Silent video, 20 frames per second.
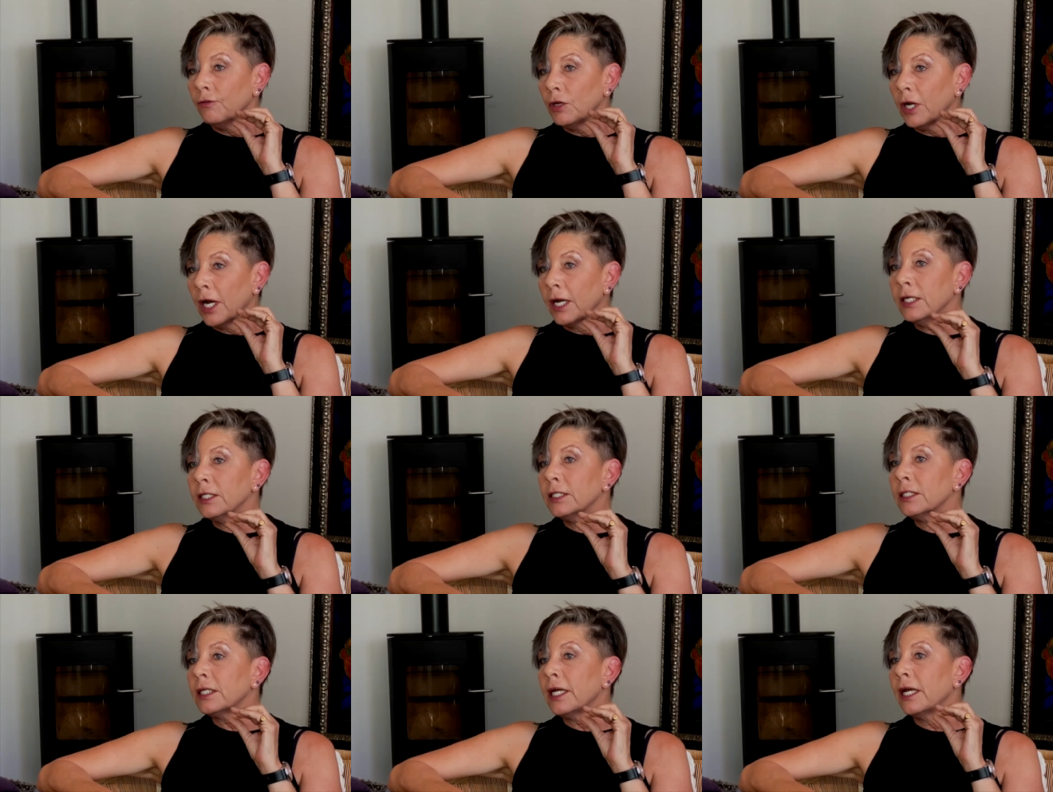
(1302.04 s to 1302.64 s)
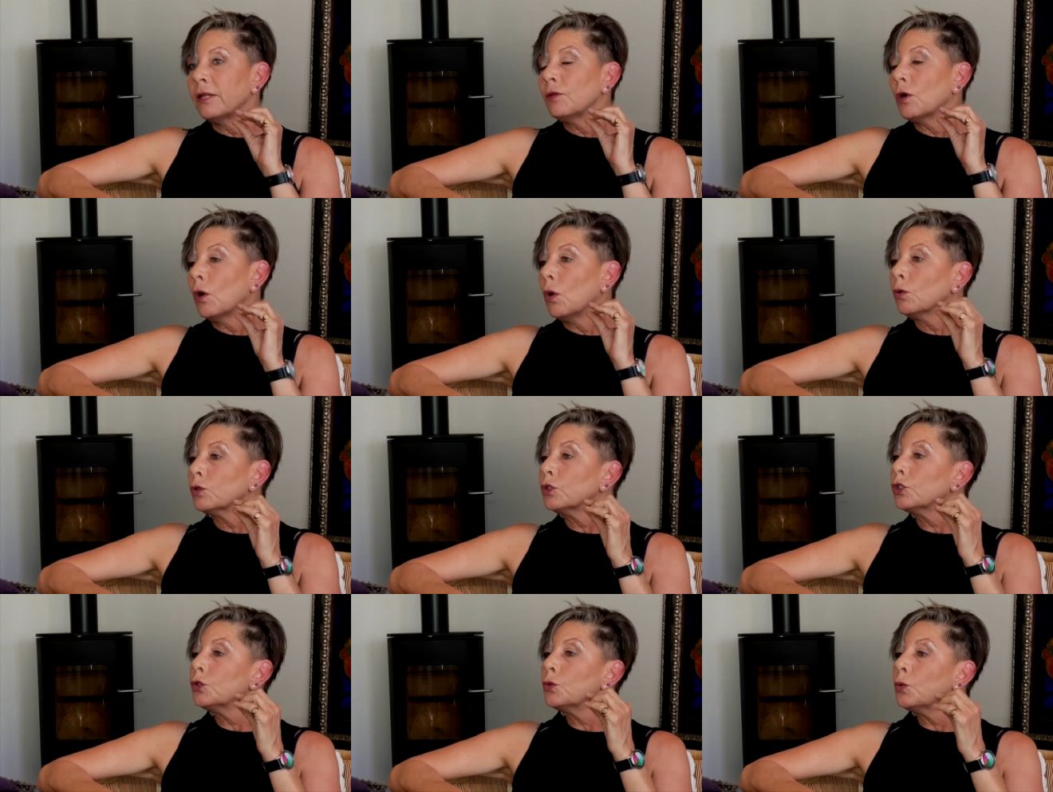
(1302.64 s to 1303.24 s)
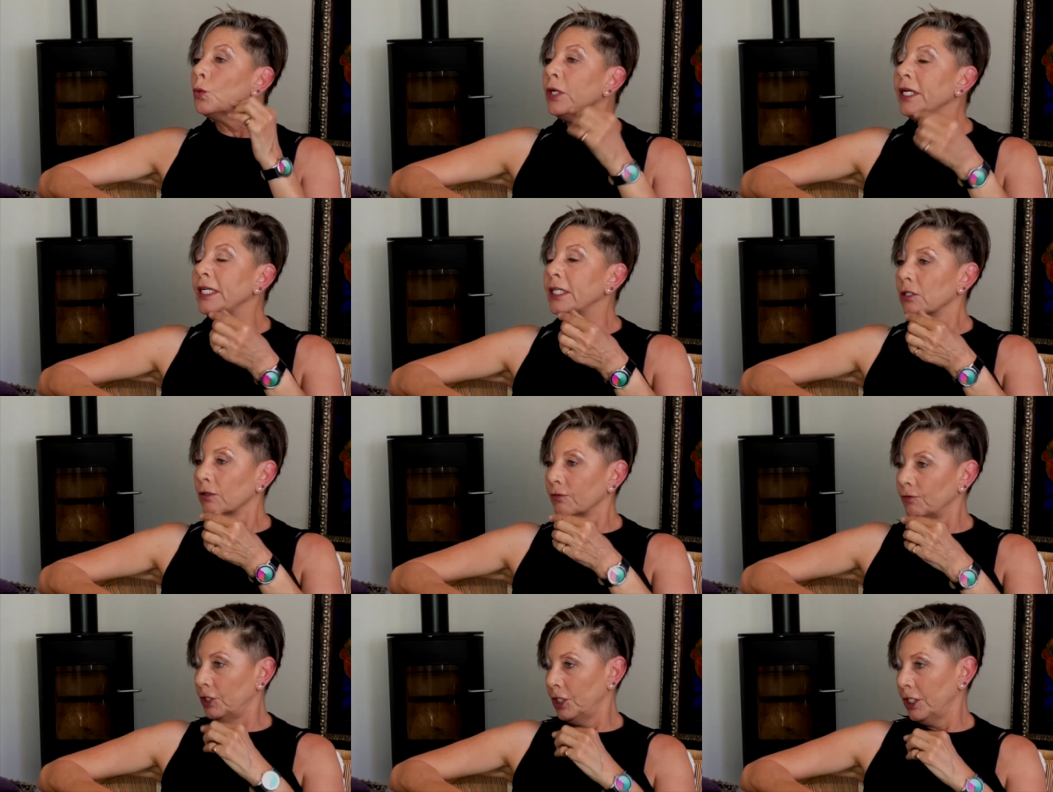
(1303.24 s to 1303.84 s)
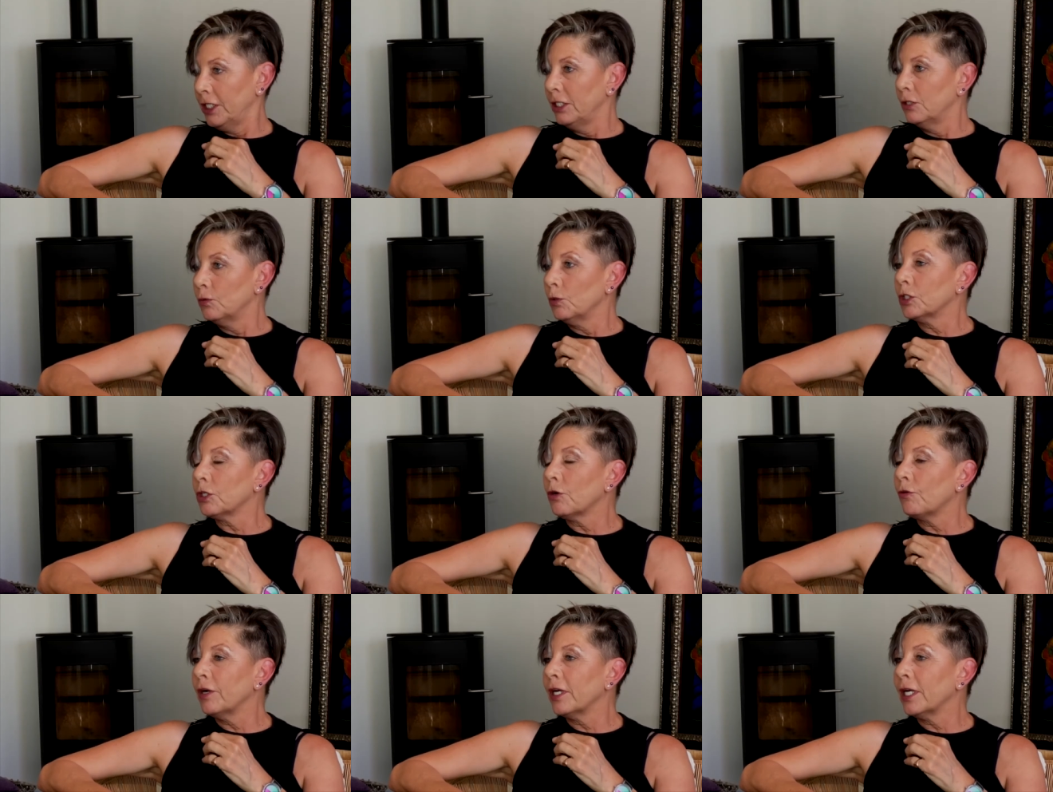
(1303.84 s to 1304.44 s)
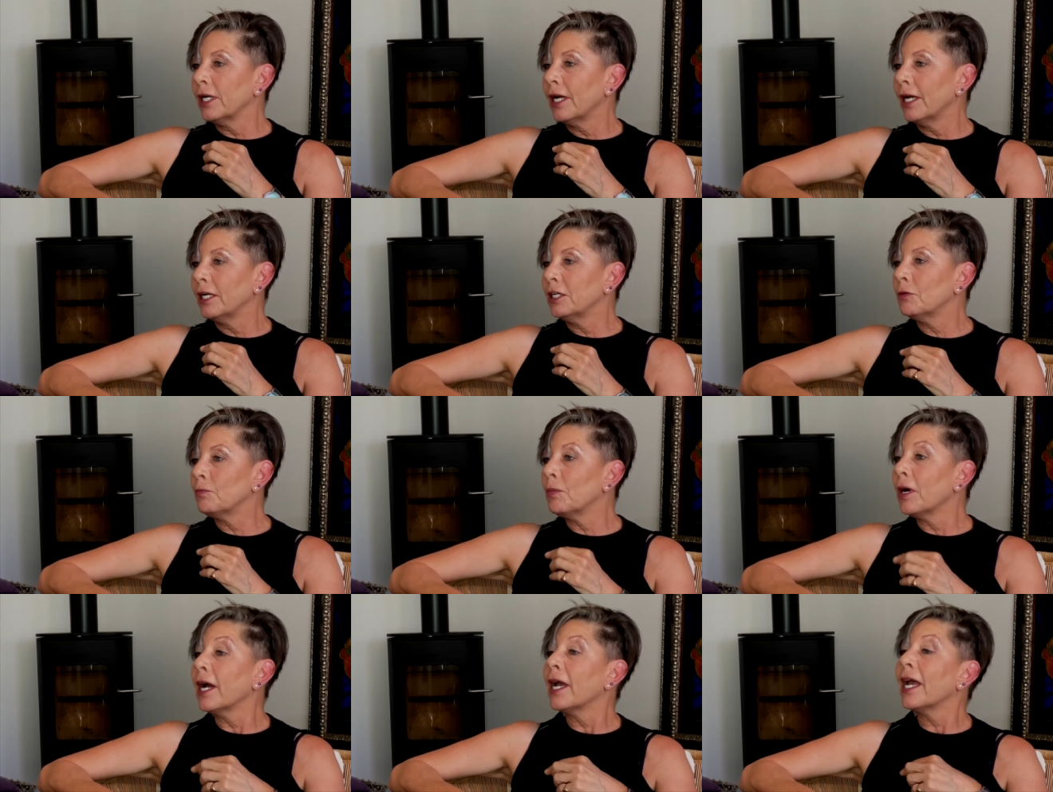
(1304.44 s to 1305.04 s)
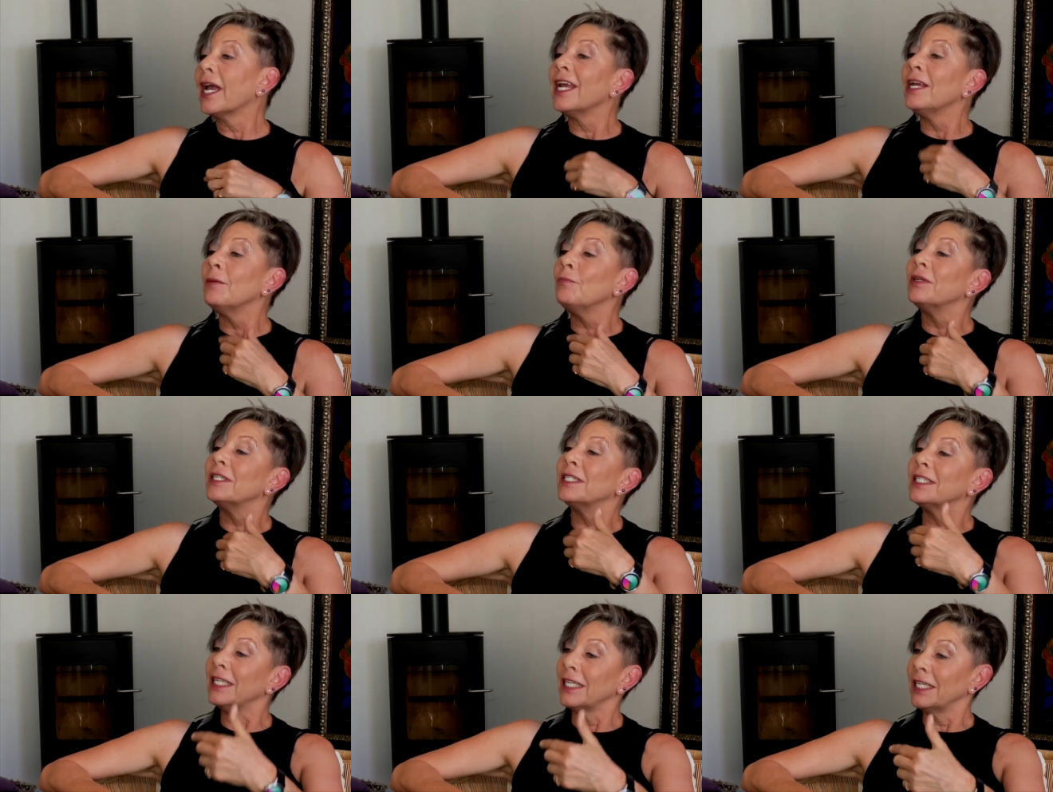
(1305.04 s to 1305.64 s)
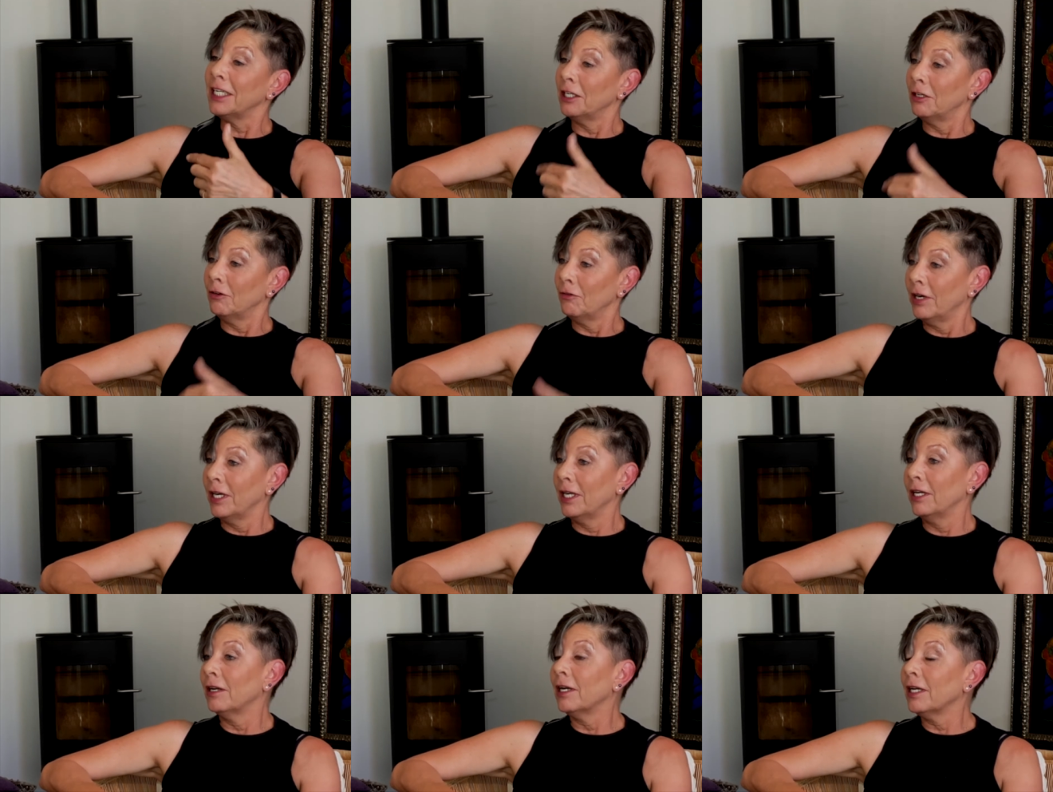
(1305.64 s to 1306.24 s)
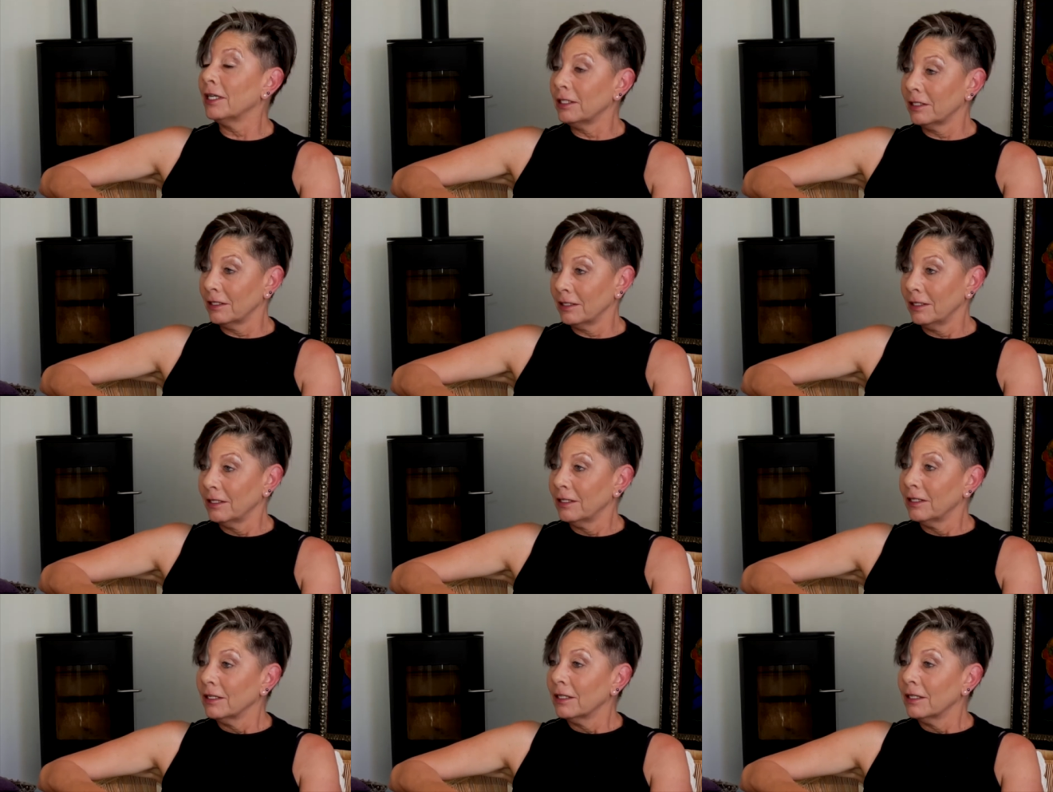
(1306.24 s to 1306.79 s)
if you understand the whole suite of genes which are regulated by a particular regulator,